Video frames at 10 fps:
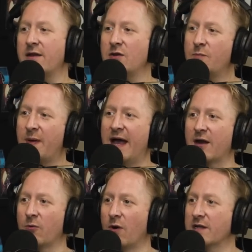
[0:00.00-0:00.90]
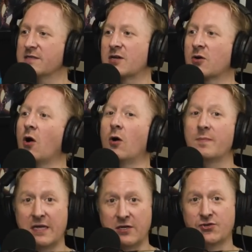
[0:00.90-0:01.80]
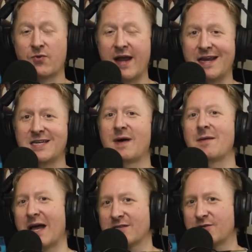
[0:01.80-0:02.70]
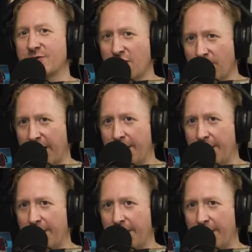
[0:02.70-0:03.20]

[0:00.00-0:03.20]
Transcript: new Padawans that are all being trained by Master Yoda.